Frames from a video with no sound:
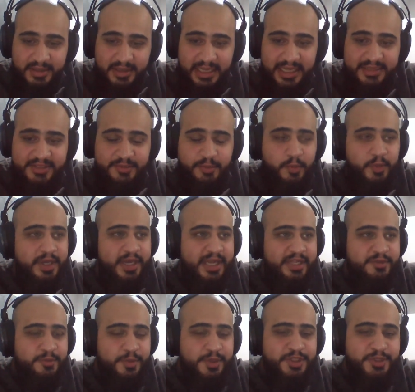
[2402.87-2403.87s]

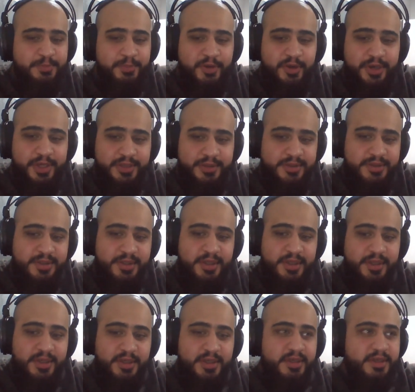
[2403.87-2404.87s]
At which point
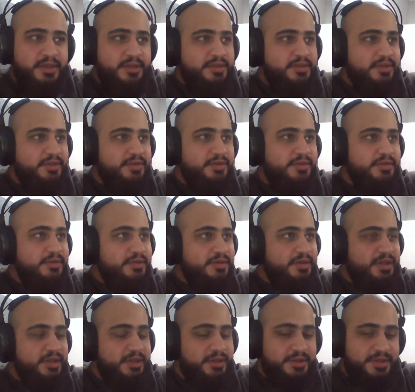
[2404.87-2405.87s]
do
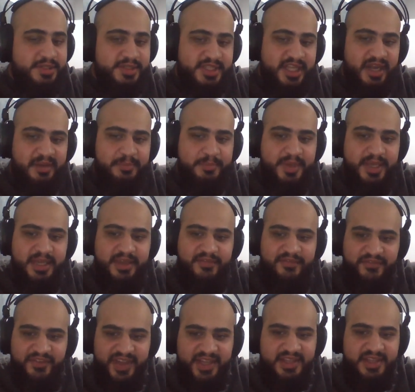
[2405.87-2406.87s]
you stop being a
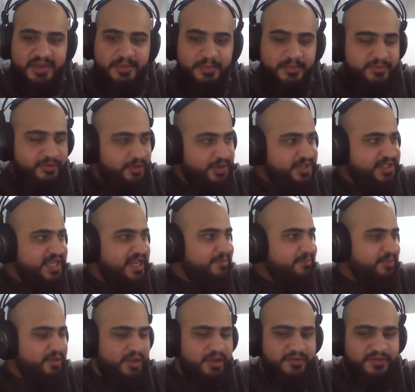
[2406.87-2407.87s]
victim, for
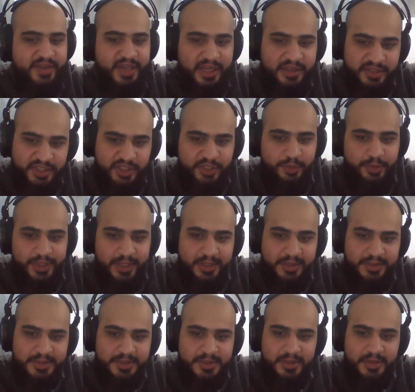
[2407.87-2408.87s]
example, of gun
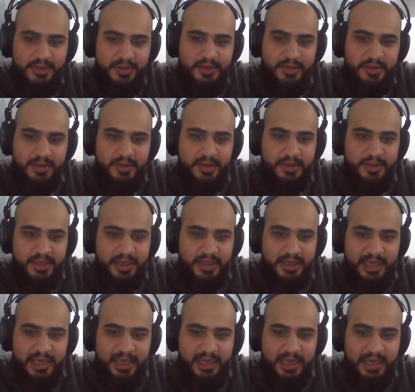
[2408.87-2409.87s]
shootings,
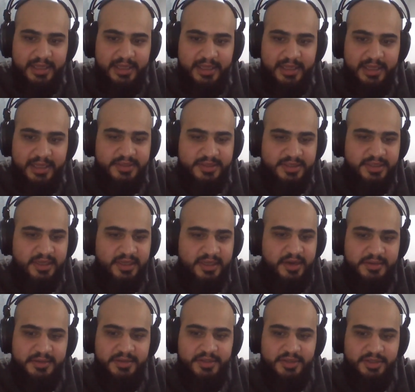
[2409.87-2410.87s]
and
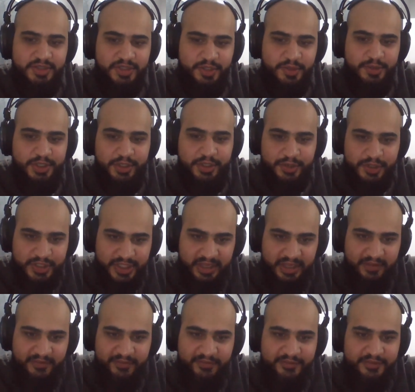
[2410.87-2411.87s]
start shooting
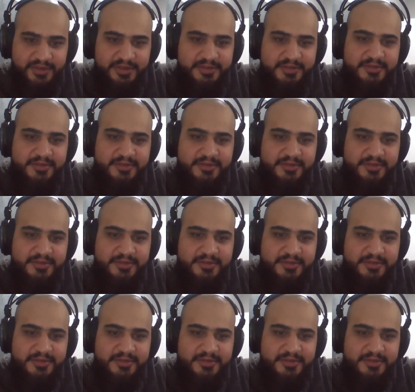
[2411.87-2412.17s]
yourself?